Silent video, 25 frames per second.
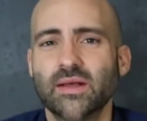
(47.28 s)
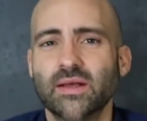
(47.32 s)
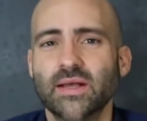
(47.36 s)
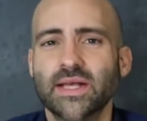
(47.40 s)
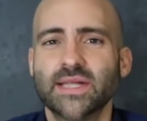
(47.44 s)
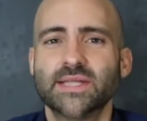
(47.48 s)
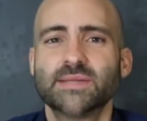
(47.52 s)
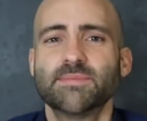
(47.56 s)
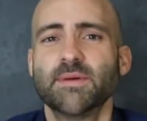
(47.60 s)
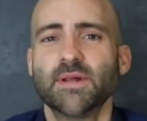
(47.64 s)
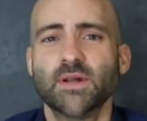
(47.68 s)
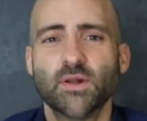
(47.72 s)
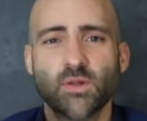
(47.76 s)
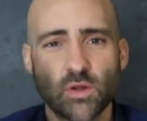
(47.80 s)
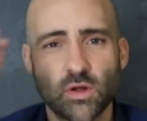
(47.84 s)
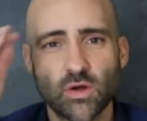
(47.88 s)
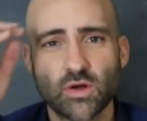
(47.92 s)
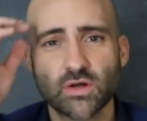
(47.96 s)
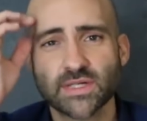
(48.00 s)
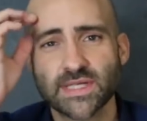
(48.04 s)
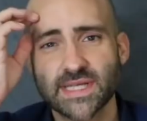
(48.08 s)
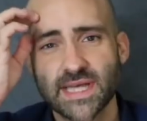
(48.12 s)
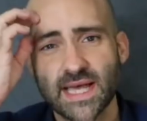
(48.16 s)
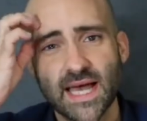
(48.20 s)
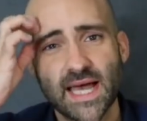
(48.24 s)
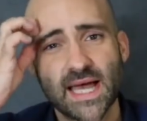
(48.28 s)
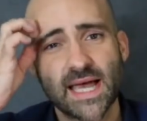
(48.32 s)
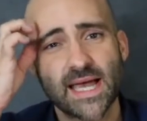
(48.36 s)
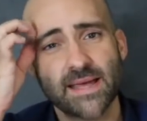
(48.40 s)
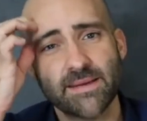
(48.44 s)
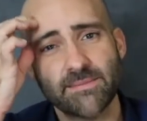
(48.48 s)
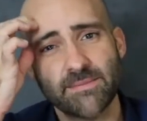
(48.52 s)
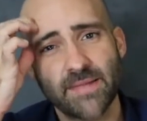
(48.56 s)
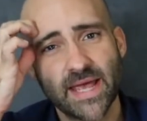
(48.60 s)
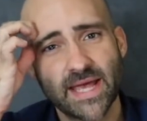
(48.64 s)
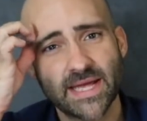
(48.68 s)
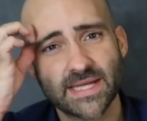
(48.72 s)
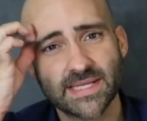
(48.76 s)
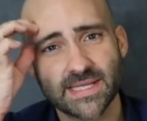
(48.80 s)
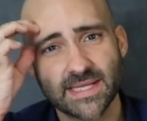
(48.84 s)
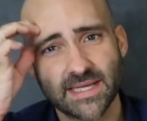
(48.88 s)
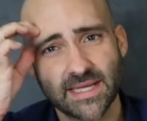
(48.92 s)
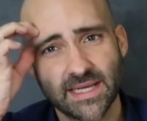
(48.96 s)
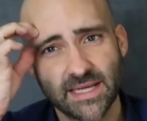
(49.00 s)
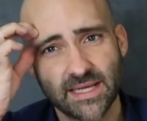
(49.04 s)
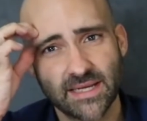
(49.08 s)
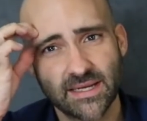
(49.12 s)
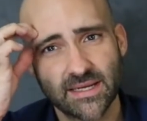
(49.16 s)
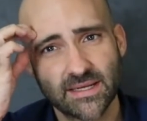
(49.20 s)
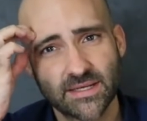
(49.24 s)
it's been a long time, hasn't
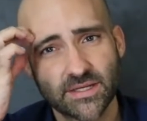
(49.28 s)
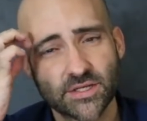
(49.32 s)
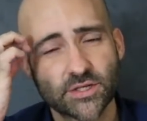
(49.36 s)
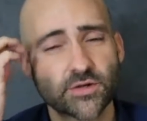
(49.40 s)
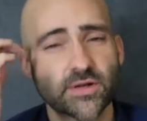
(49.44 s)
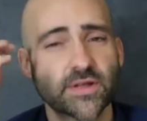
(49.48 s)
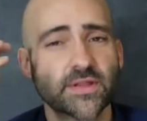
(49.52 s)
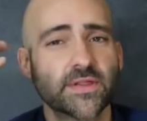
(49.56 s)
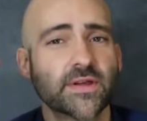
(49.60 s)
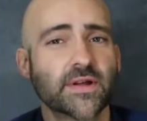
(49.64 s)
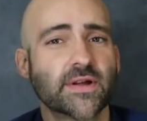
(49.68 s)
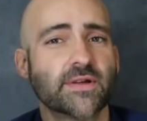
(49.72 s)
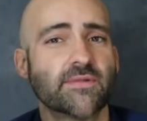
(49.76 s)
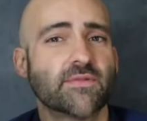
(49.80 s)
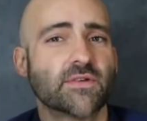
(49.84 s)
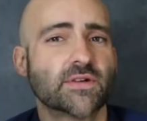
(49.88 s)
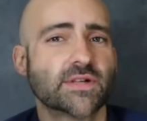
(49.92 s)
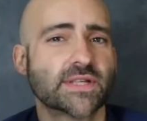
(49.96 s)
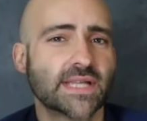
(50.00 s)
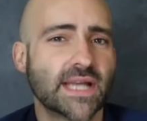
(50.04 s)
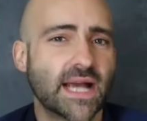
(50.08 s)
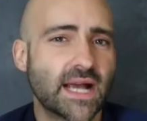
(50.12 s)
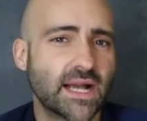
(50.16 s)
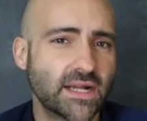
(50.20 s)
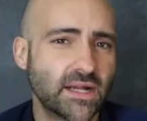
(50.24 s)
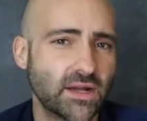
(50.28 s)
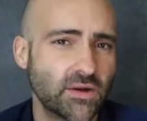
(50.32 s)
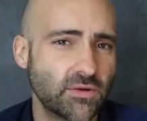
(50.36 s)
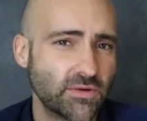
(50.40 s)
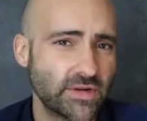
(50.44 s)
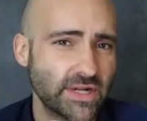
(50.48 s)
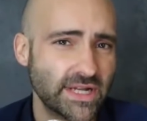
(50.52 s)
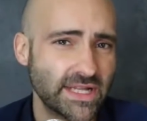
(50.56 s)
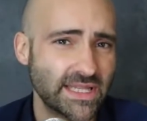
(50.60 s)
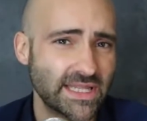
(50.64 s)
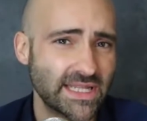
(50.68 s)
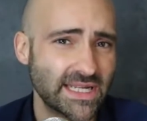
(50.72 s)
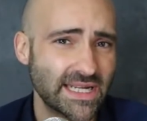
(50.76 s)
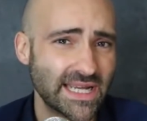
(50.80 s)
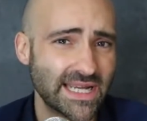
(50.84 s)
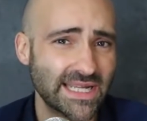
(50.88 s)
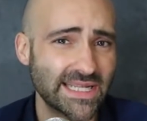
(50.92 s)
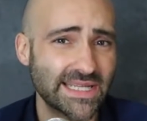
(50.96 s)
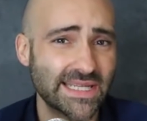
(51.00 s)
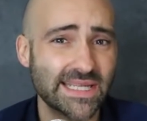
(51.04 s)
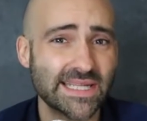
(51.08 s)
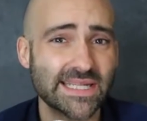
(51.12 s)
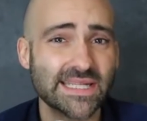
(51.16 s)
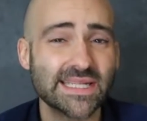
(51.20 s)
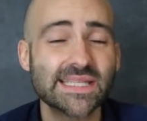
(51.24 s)
it? String theory first got going in the
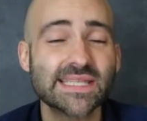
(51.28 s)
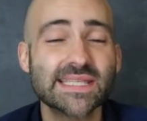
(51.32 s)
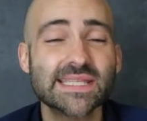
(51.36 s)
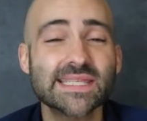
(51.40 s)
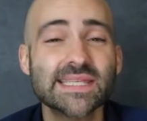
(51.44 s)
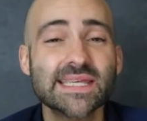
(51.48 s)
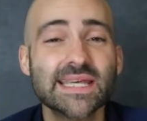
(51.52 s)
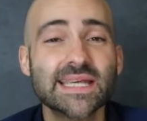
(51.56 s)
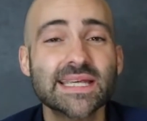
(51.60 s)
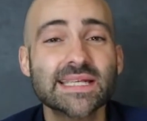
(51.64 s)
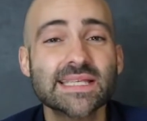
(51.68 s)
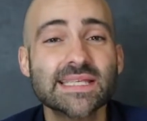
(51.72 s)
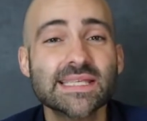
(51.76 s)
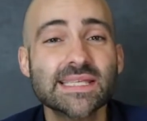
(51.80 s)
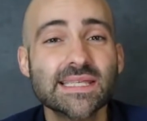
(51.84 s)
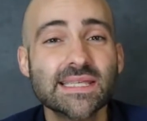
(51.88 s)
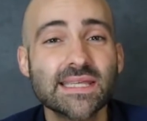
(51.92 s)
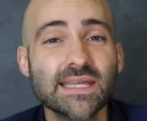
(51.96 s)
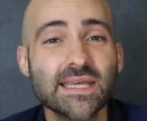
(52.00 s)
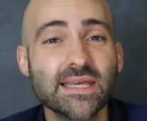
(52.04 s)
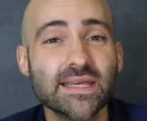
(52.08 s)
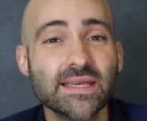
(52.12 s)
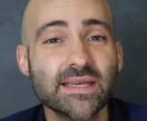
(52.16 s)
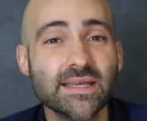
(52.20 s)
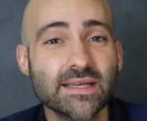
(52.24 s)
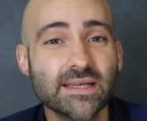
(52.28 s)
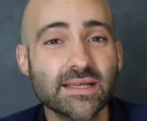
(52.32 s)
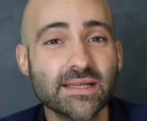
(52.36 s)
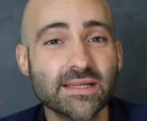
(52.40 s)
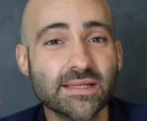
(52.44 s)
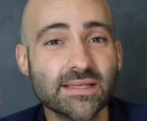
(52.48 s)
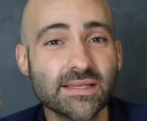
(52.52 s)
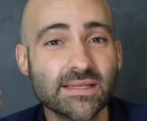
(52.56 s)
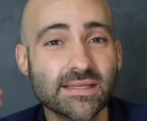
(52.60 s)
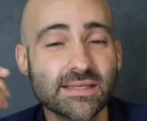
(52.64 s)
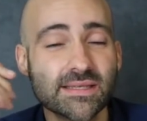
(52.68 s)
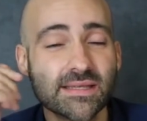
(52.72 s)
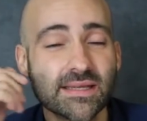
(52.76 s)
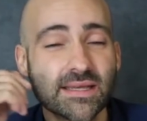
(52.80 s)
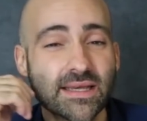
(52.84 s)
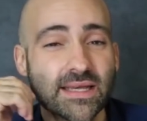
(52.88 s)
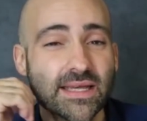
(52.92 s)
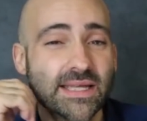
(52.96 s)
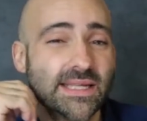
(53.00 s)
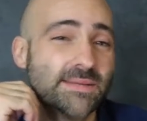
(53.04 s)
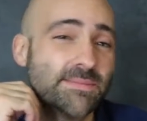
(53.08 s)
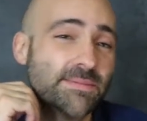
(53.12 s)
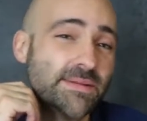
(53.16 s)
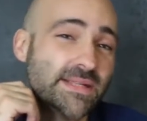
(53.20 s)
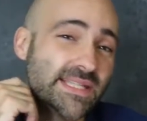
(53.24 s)
1960s.
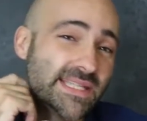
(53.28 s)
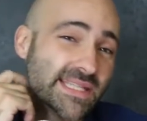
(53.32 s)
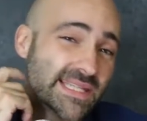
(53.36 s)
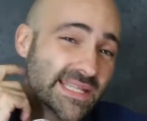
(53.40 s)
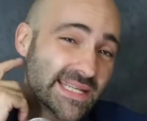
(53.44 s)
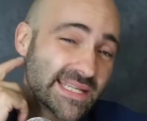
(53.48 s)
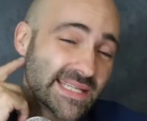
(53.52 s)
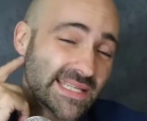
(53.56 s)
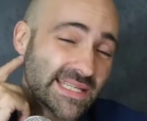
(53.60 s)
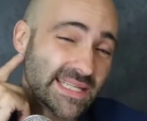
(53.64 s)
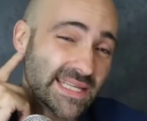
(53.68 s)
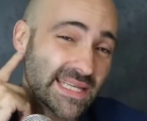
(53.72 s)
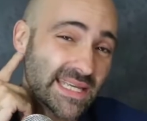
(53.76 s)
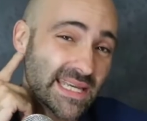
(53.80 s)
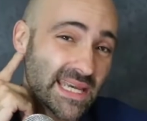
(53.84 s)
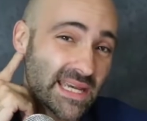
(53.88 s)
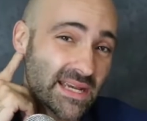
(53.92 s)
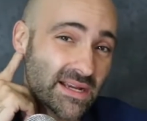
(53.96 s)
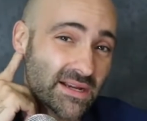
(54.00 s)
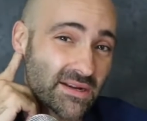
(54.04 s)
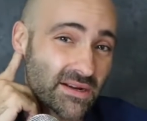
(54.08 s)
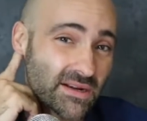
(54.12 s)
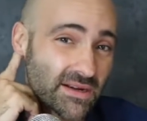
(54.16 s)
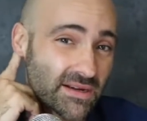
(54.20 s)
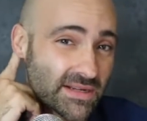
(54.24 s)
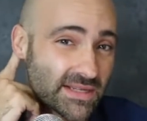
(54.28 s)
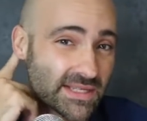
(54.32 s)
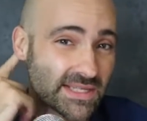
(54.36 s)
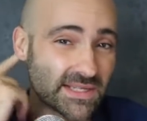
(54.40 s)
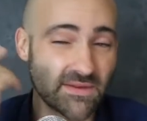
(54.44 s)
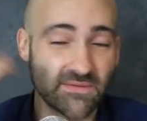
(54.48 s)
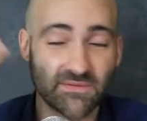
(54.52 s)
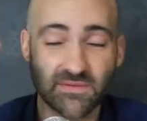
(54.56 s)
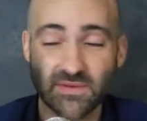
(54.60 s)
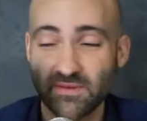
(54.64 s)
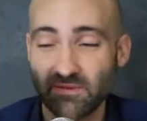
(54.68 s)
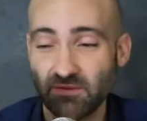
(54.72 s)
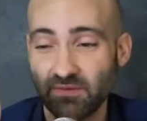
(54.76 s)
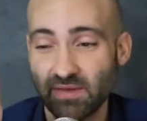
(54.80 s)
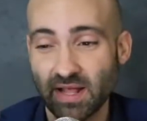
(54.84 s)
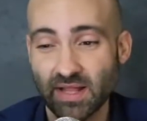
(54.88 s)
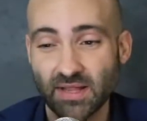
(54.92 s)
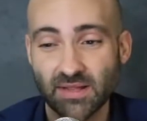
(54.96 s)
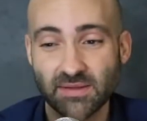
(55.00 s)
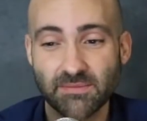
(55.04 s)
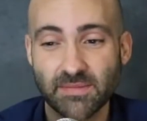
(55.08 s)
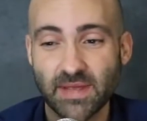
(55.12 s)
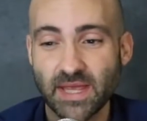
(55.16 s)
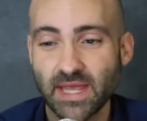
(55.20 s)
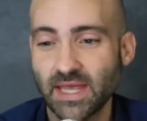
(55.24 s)
It's been 60 years of
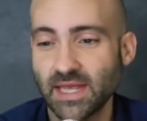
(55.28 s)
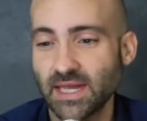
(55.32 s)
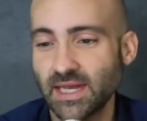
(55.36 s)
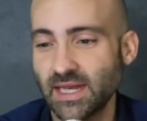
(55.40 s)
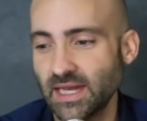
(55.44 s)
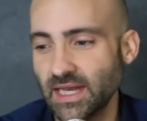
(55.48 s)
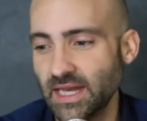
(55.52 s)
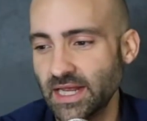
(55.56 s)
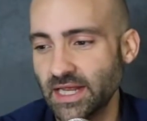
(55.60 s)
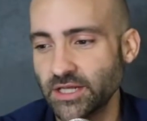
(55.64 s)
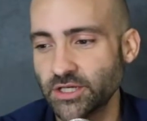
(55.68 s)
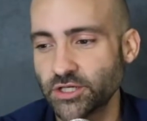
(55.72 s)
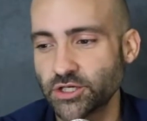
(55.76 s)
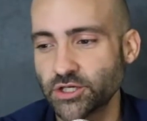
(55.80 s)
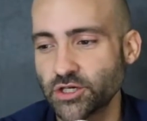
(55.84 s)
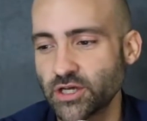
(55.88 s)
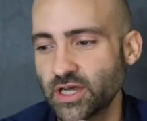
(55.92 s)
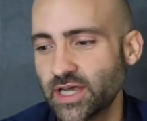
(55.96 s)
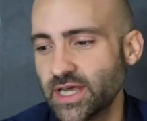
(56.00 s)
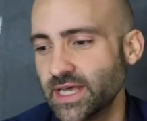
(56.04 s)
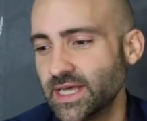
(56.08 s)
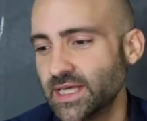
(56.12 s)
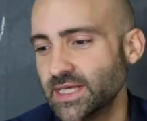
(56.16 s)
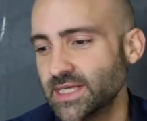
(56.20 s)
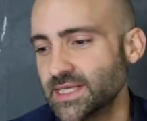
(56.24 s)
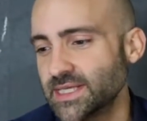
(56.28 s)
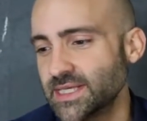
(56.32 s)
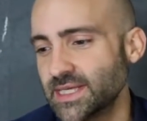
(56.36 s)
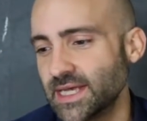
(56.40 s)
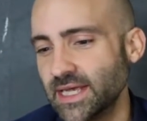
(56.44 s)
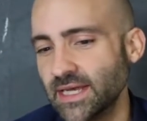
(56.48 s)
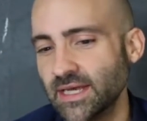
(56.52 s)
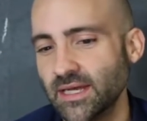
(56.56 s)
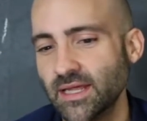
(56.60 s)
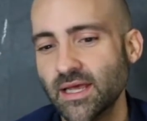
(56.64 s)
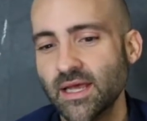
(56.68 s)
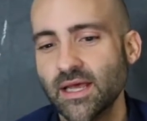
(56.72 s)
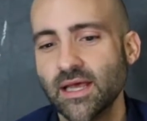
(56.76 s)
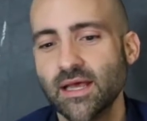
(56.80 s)
development and interest, and